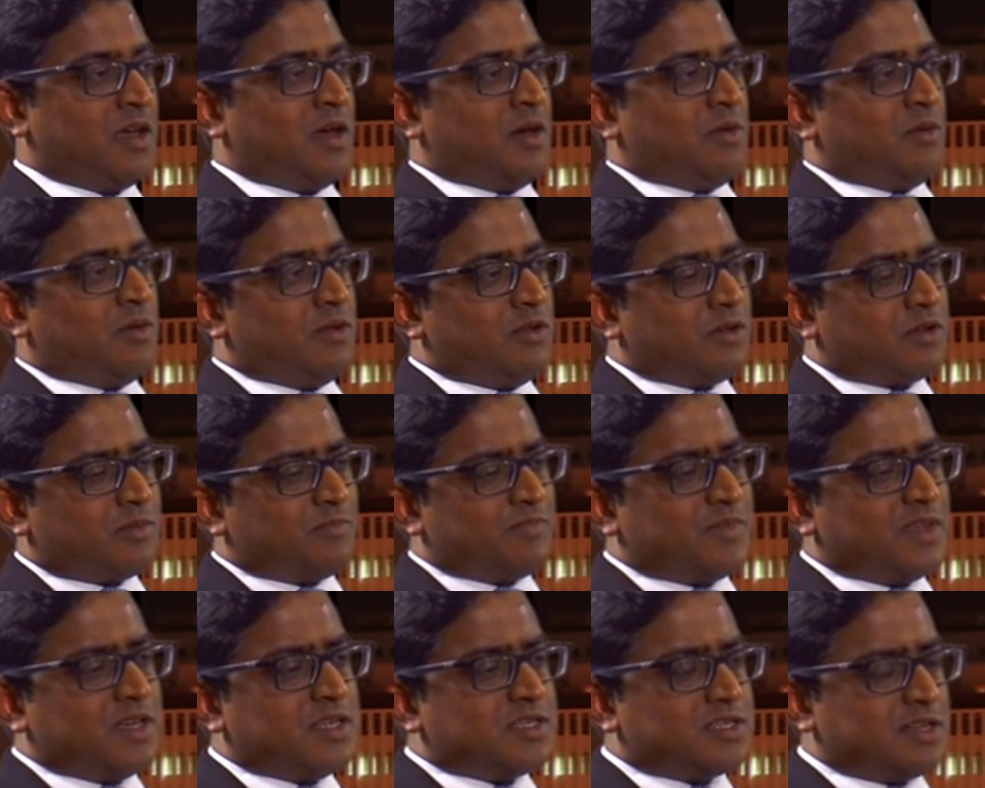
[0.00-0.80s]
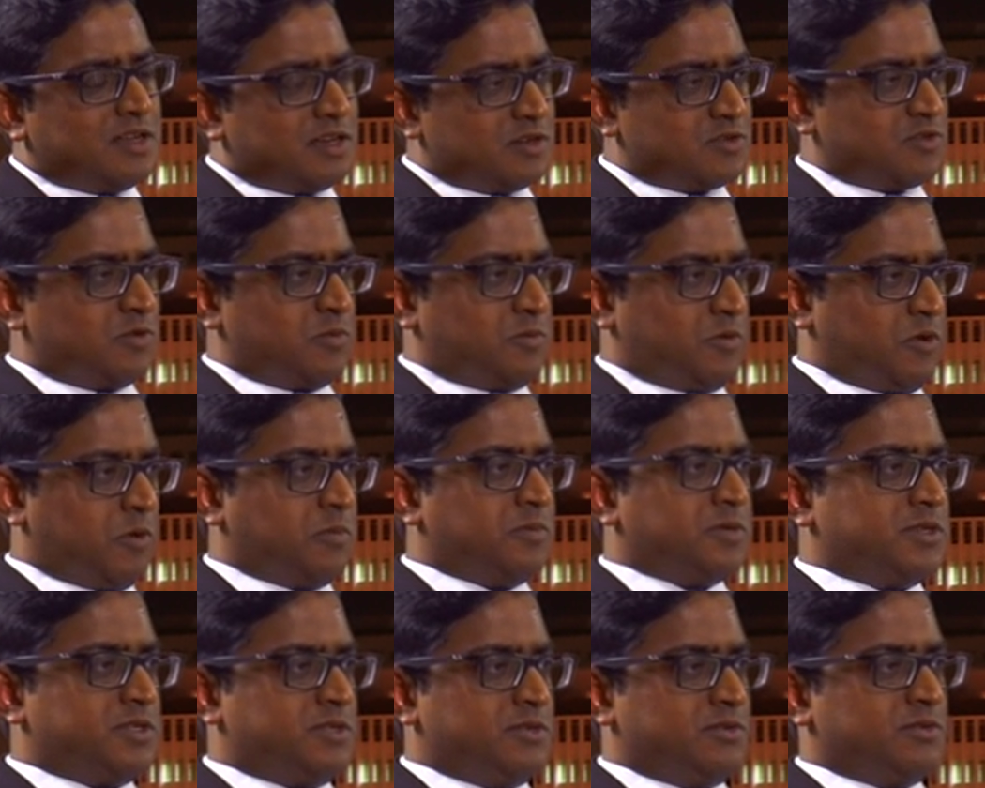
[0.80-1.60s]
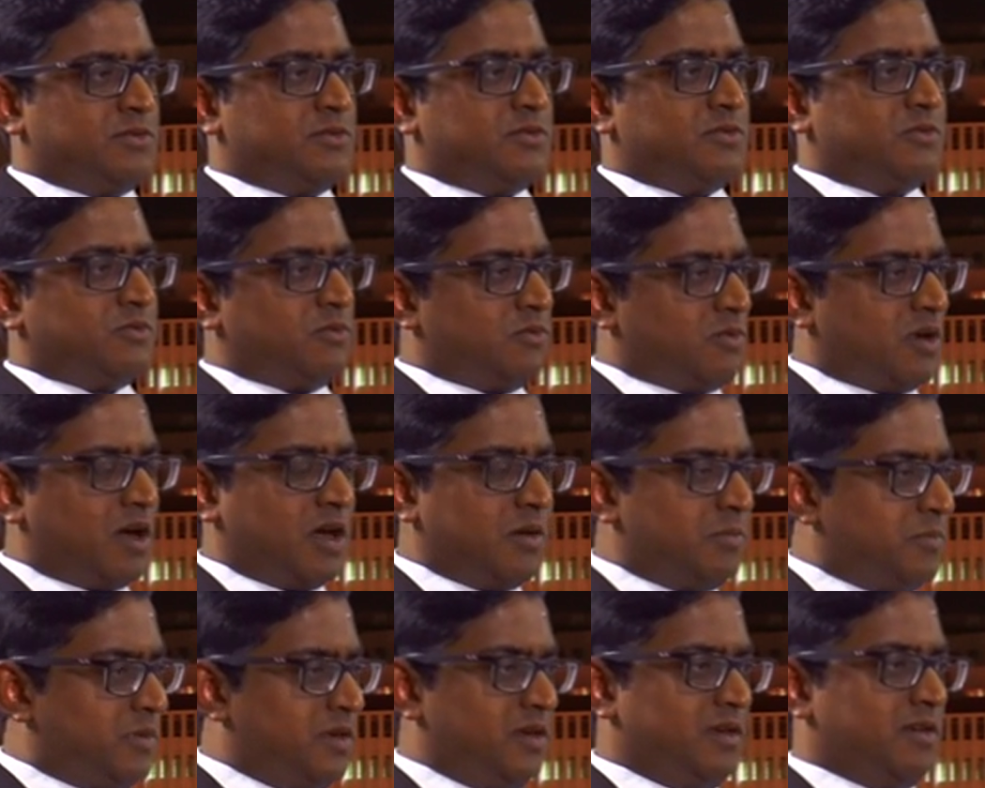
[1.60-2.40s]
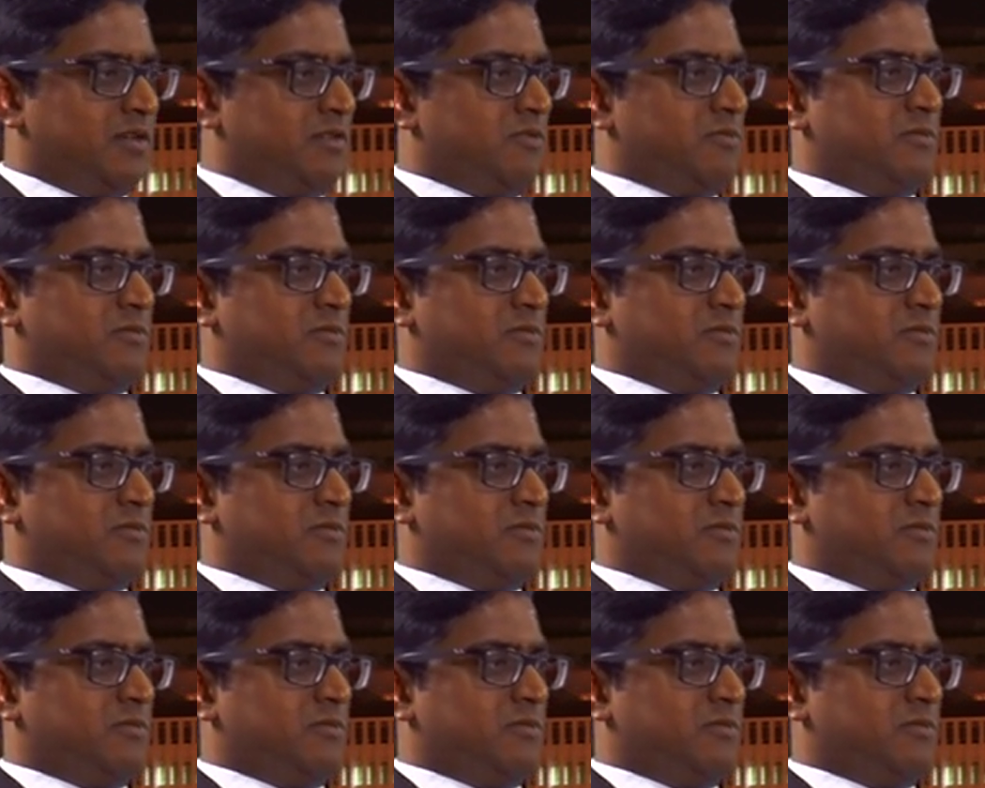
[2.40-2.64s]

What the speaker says: Well, look, intellectual property, or IP as